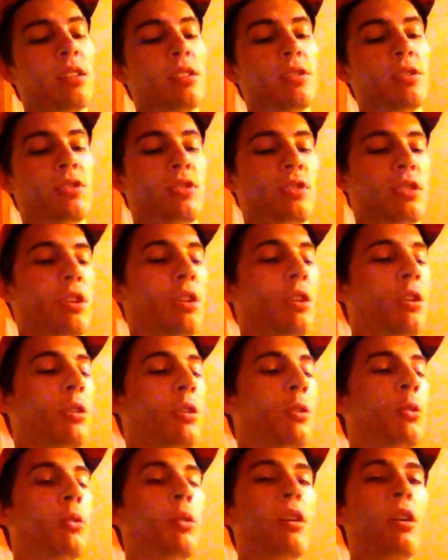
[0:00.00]

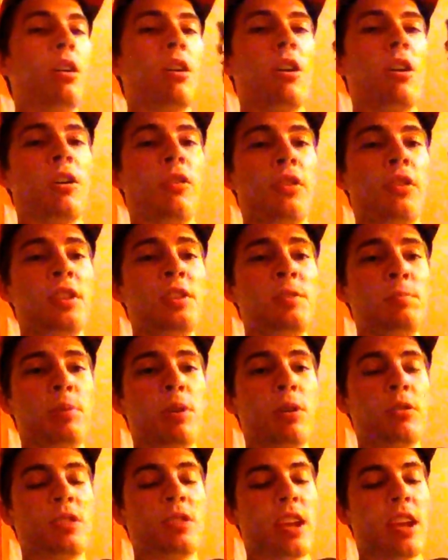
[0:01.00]
So on this
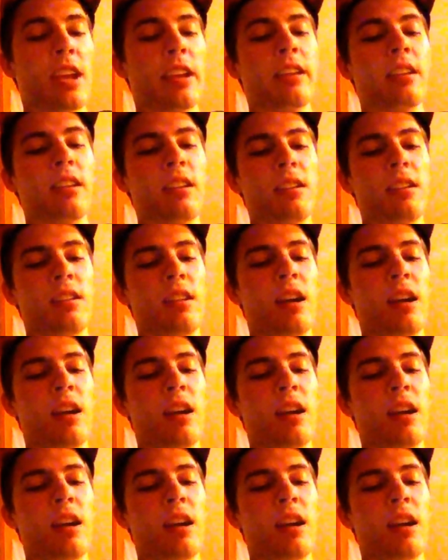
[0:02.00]
Pro Tank,